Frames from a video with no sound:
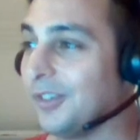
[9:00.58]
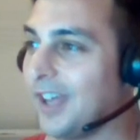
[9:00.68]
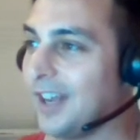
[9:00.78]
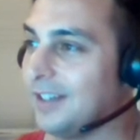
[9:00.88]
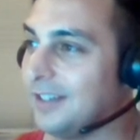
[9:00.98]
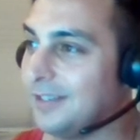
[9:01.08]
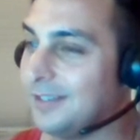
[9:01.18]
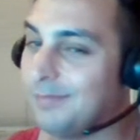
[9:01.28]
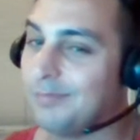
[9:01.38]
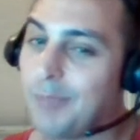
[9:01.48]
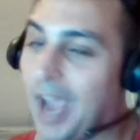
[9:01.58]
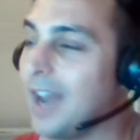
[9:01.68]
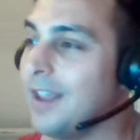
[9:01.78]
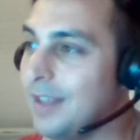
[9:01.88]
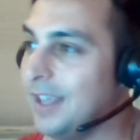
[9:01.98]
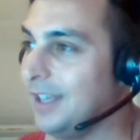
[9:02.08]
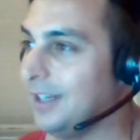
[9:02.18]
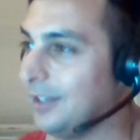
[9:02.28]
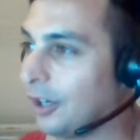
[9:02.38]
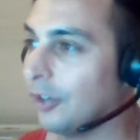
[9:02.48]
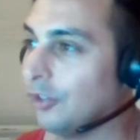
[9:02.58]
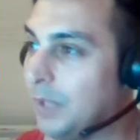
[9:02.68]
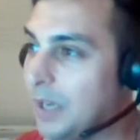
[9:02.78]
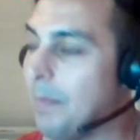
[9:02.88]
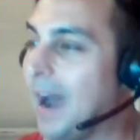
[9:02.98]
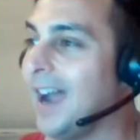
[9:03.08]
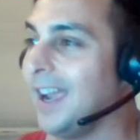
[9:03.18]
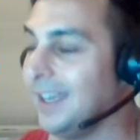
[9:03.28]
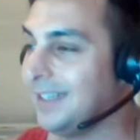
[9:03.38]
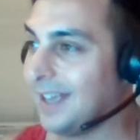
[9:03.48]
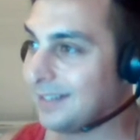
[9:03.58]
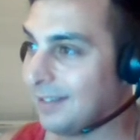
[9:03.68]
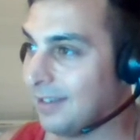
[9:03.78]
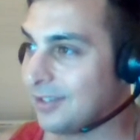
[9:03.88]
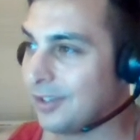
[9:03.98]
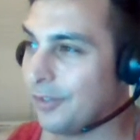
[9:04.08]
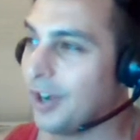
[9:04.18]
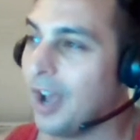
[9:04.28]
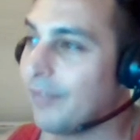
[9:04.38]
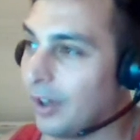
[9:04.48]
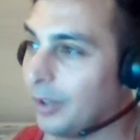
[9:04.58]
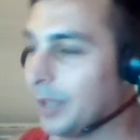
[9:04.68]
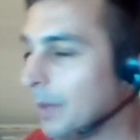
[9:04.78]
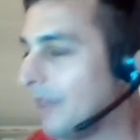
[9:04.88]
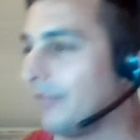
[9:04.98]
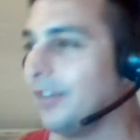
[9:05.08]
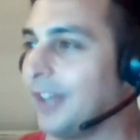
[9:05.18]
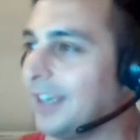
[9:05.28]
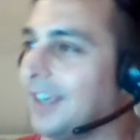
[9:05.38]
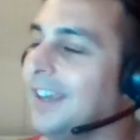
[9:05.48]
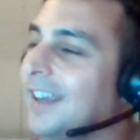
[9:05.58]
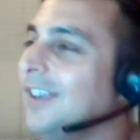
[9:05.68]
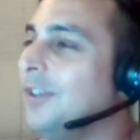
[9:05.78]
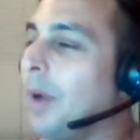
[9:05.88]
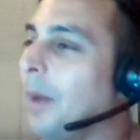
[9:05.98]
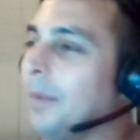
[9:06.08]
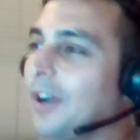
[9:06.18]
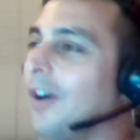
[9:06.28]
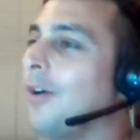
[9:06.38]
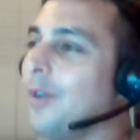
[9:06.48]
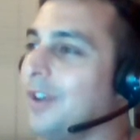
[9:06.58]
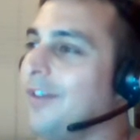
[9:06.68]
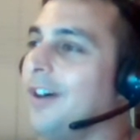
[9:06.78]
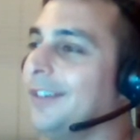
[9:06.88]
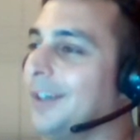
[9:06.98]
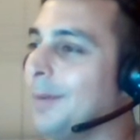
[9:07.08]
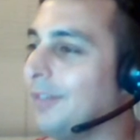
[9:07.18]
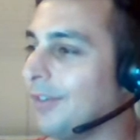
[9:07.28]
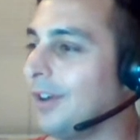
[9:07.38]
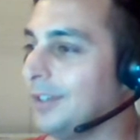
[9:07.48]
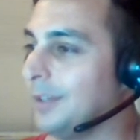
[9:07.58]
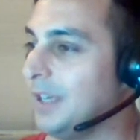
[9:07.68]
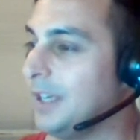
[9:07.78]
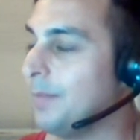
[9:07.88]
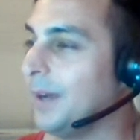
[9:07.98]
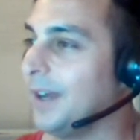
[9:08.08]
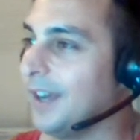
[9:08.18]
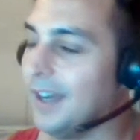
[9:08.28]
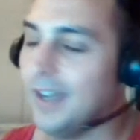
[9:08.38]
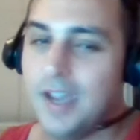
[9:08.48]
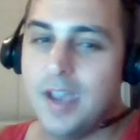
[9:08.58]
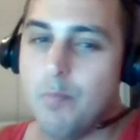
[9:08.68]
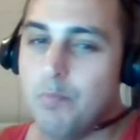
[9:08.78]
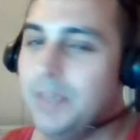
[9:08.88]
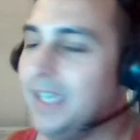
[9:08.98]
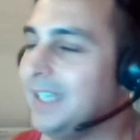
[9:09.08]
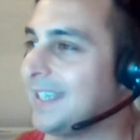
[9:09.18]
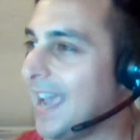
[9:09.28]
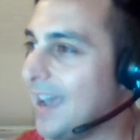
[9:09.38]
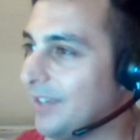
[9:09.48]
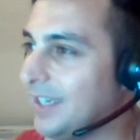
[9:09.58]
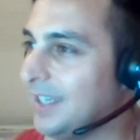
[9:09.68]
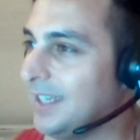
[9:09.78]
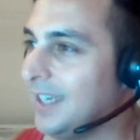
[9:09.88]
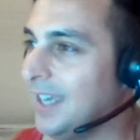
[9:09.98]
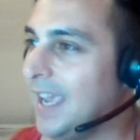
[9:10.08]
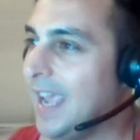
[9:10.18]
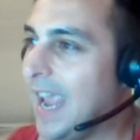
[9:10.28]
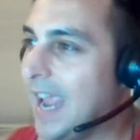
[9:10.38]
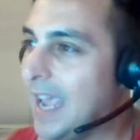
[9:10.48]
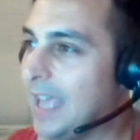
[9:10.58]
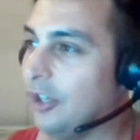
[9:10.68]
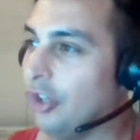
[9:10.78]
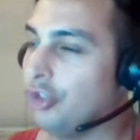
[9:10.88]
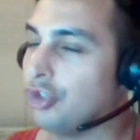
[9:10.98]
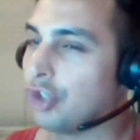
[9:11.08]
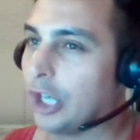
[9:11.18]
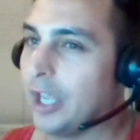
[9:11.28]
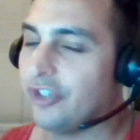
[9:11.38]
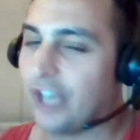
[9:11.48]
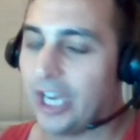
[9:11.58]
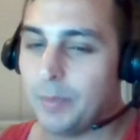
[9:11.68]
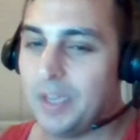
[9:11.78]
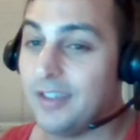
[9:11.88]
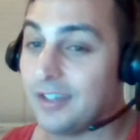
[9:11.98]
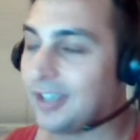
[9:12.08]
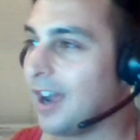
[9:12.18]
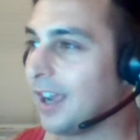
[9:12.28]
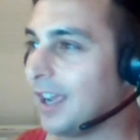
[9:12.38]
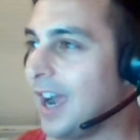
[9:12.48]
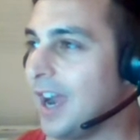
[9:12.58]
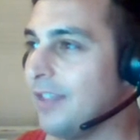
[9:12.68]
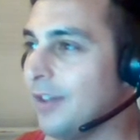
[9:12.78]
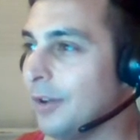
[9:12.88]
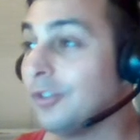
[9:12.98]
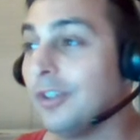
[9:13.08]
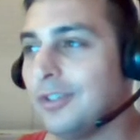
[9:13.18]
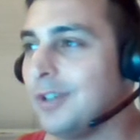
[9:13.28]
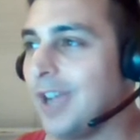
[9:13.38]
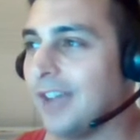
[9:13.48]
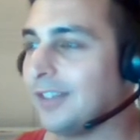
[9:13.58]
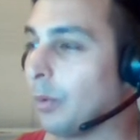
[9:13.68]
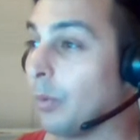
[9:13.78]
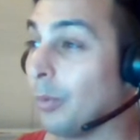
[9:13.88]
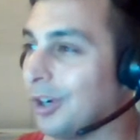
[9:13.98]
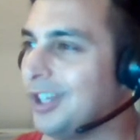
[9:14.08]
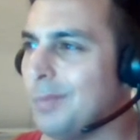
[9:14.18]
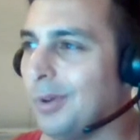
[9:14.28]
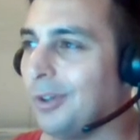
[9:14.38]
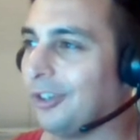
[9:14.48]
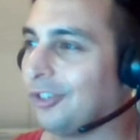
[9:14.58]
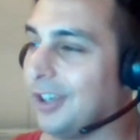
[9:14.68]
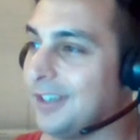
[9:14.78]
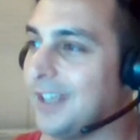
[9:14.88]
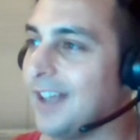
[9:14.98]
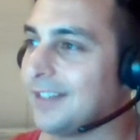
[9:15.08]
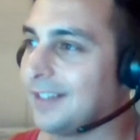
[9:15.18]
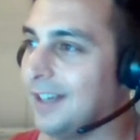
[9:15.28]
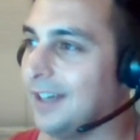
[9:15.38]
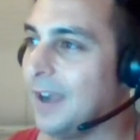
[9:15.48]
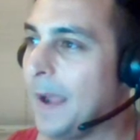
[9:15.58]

that kind of encouraged me to buy Tesla. So if you're not following them, I feel like you probably are already following them if you're following me. But Meet Kevin and Jeremy, the stock guy, those are the two guys that were really bullish on Tesla.